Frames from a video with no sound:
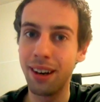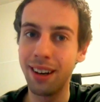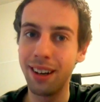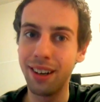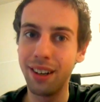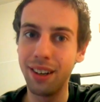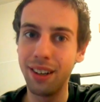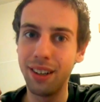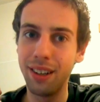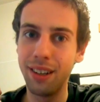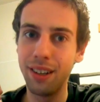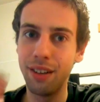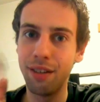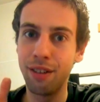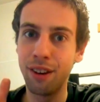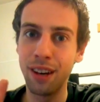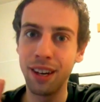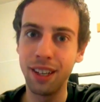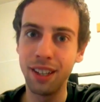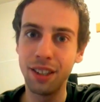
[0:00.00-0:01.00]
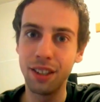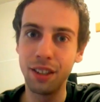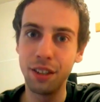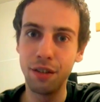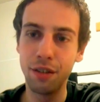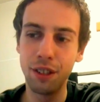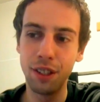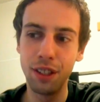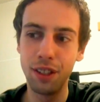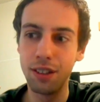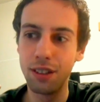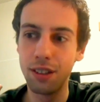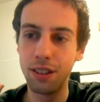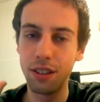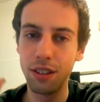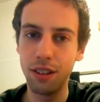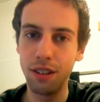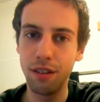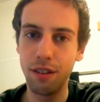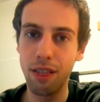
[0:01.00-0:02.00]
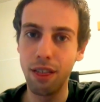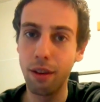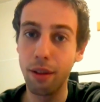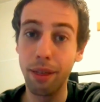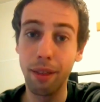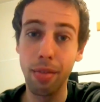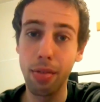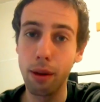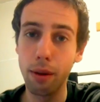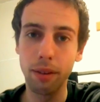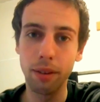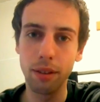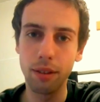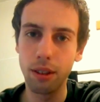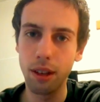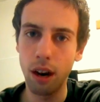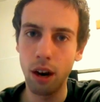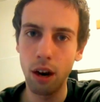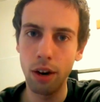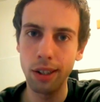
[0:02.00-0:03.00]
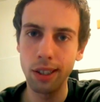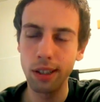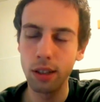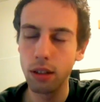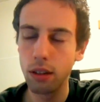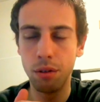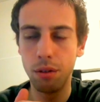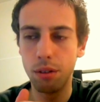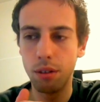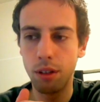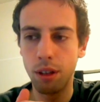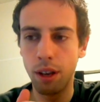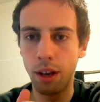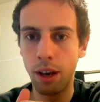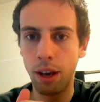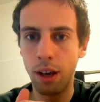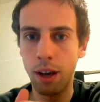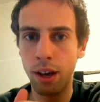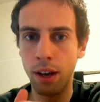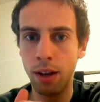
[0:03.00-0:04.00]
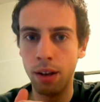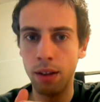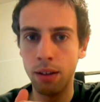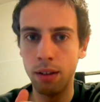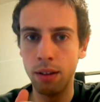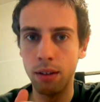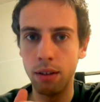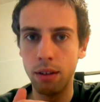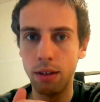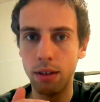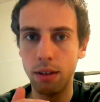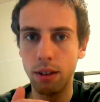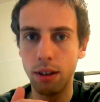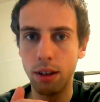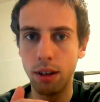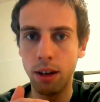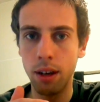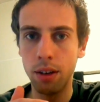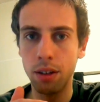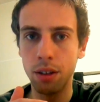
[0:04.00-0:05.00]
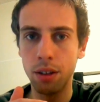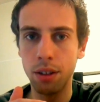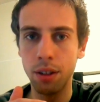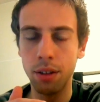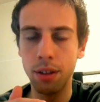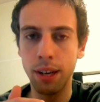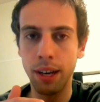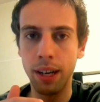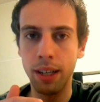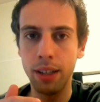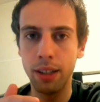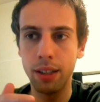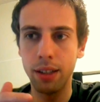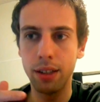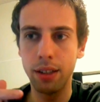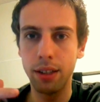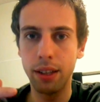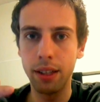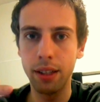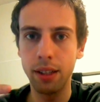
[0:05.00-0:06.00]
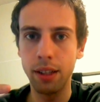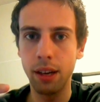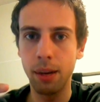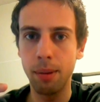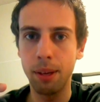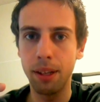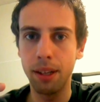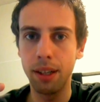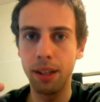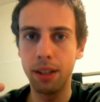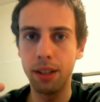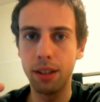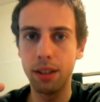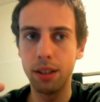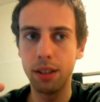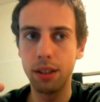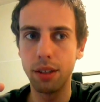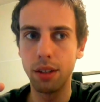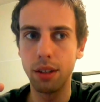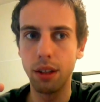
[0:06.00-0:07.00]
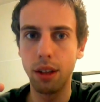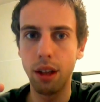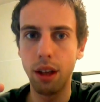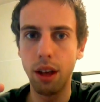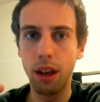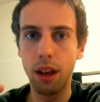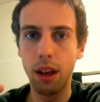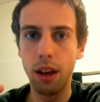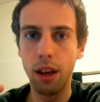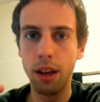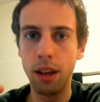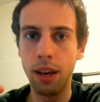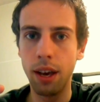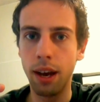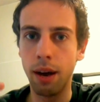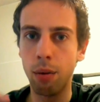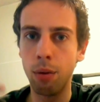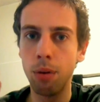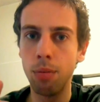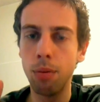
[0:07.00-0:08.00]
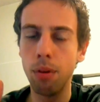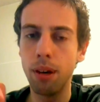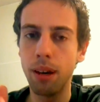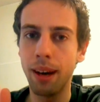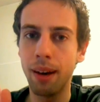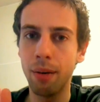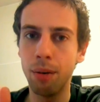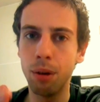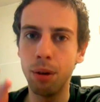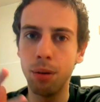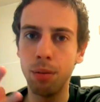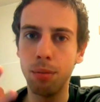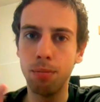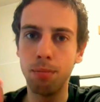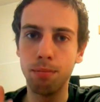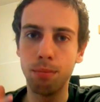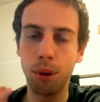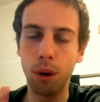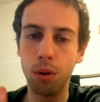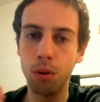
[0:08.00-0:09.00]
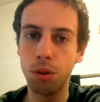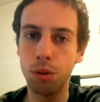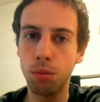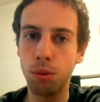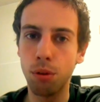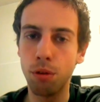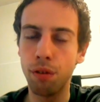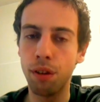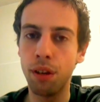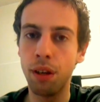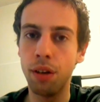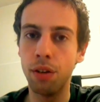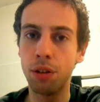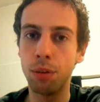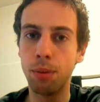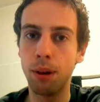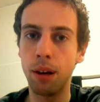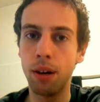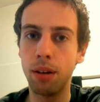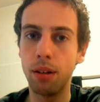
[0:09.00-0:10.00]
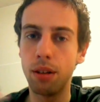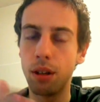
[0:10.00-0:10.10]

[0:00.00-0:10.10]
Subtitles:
and Defiant Deviant the art. And I'll see you guys next time, I guess. Yeah, I will post more videos about